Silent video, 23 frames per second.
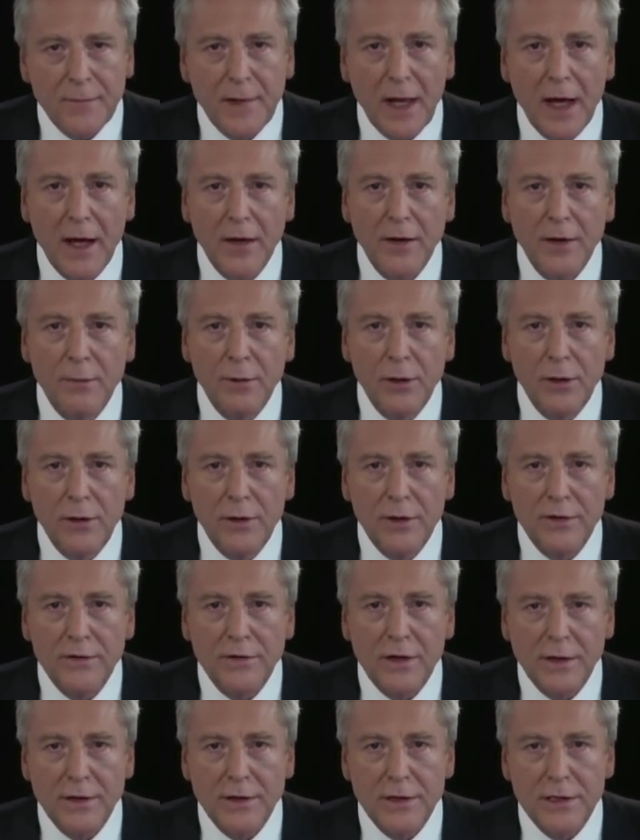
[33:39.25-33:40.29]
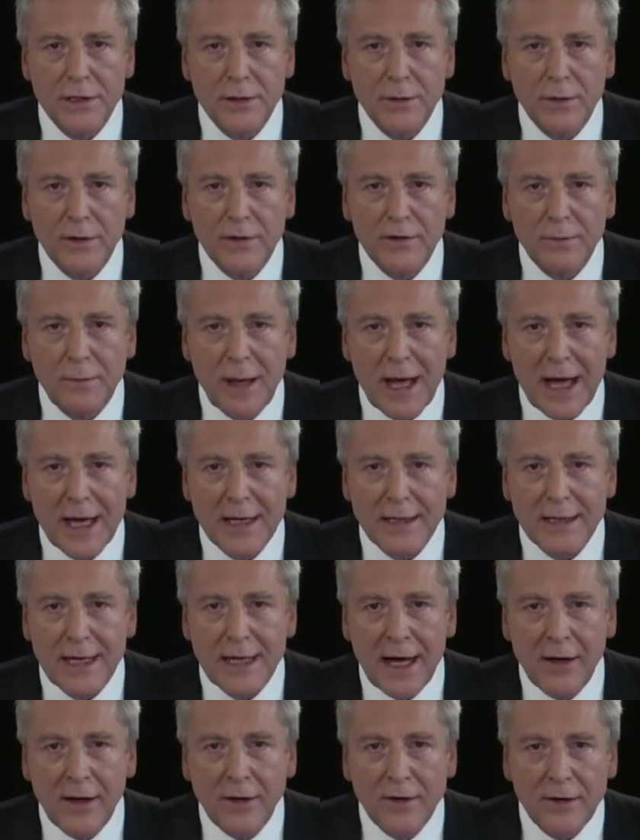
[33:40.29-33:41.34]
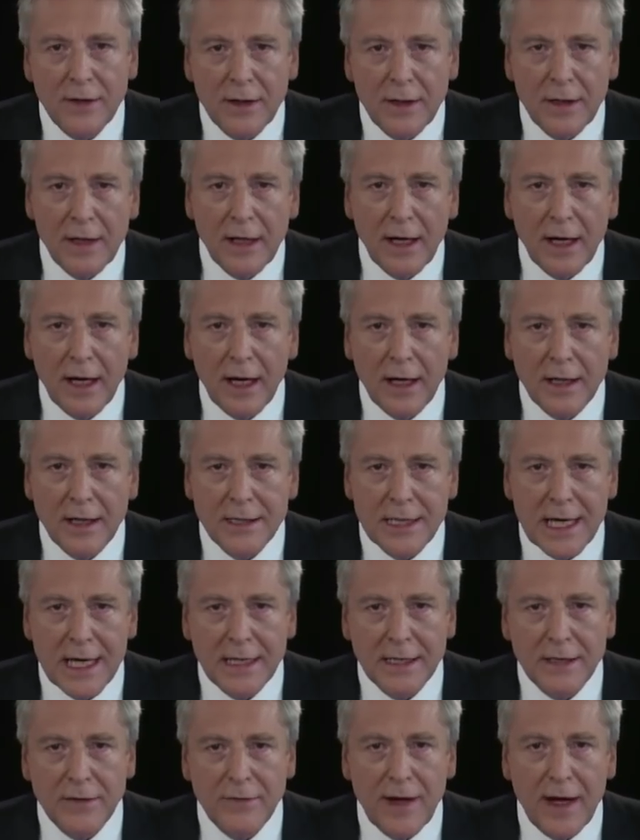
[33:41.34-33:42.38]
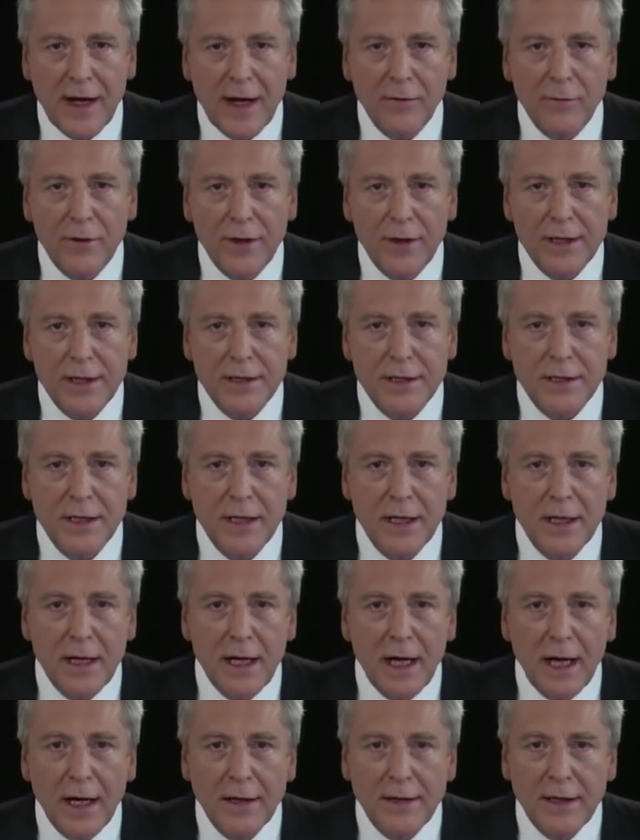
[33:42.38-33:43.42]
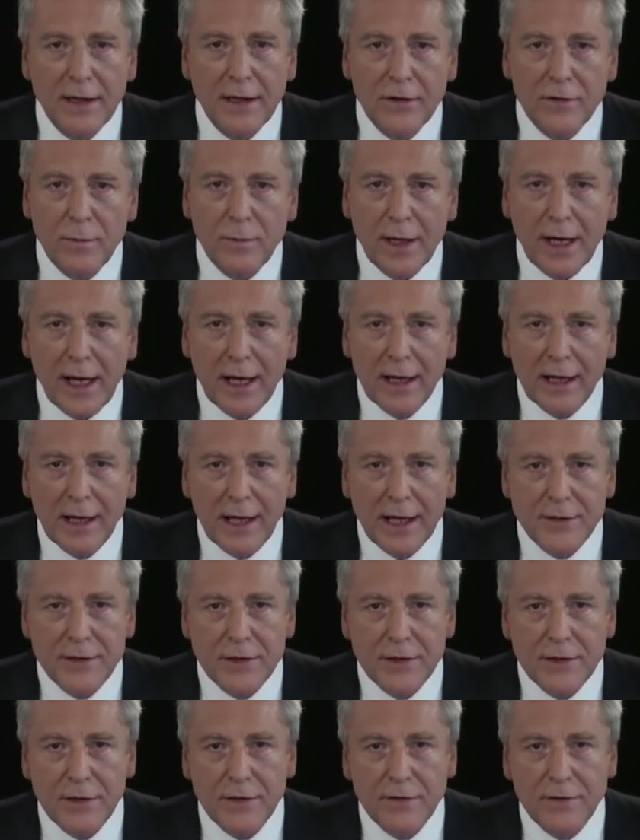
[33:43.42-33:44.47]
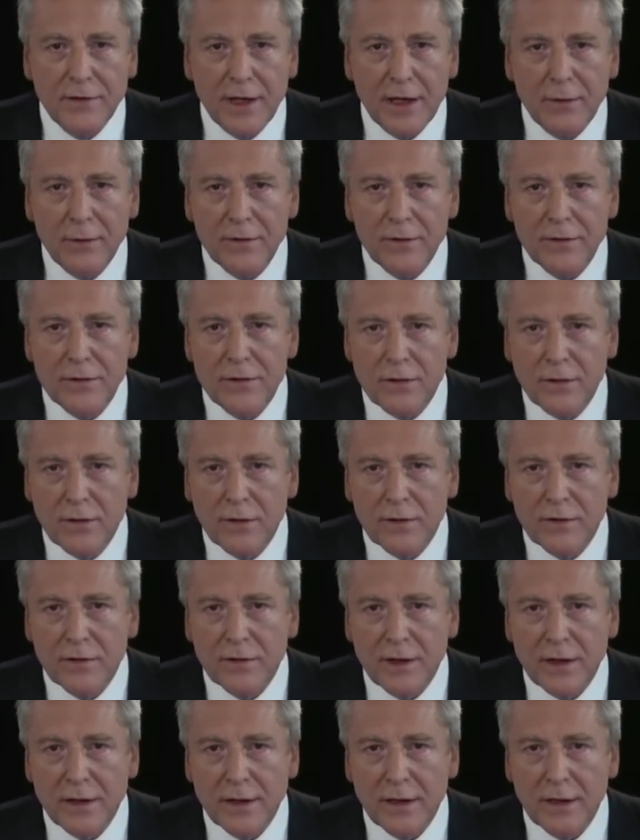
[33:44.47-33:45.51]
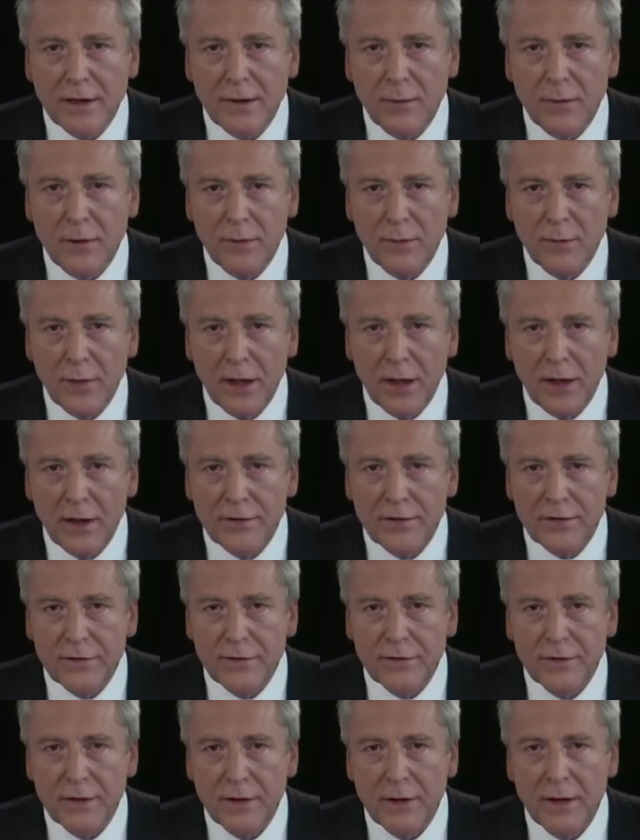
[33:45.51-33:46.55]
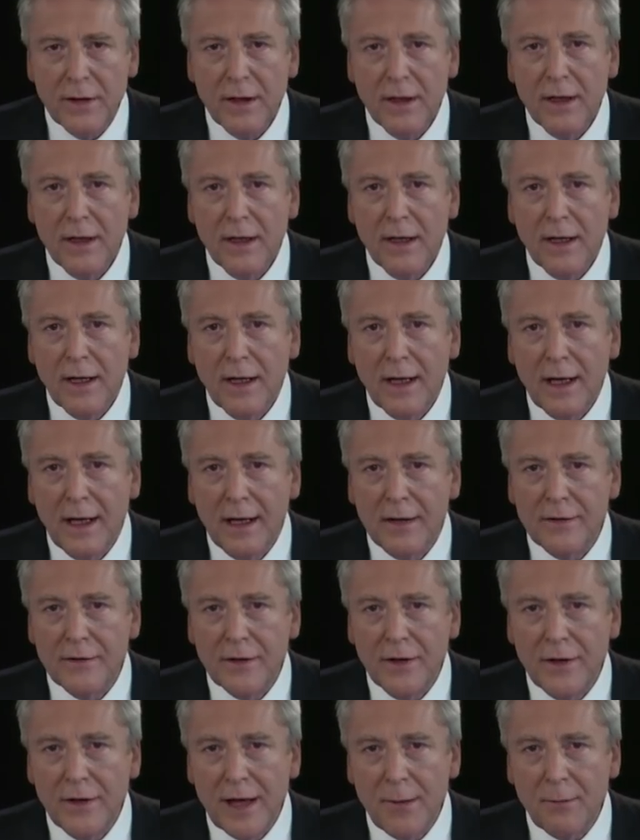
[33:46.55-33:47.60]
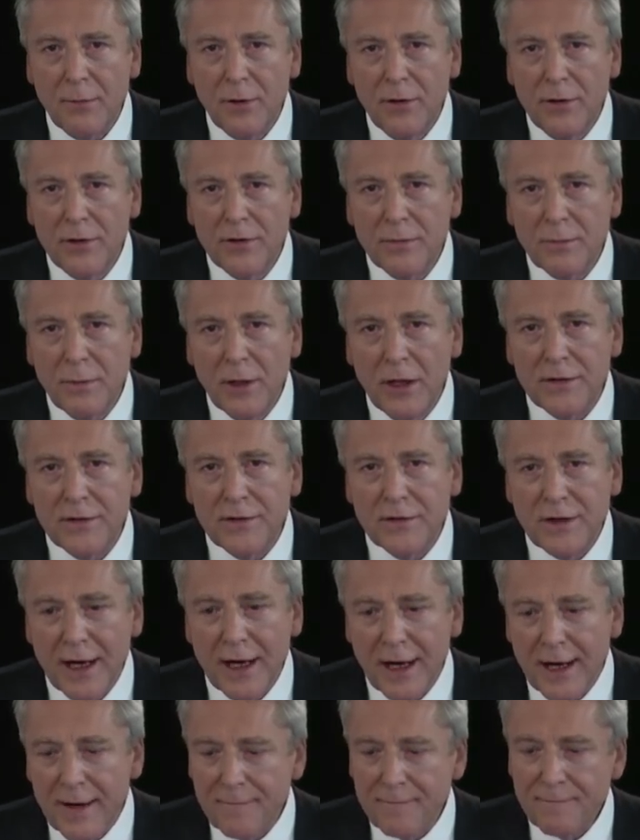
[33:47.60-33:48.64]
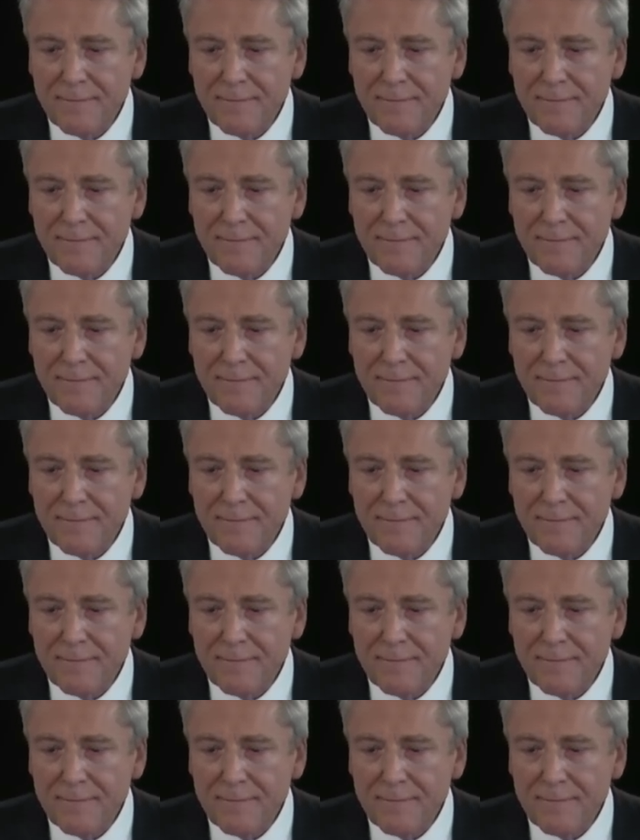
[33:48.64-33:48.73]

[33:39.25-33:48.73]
The balloon is starting to expand now, taking the valve with it. And then as we get later into the sequence, you can see that the balloon bursts. And so that balloon has burst there.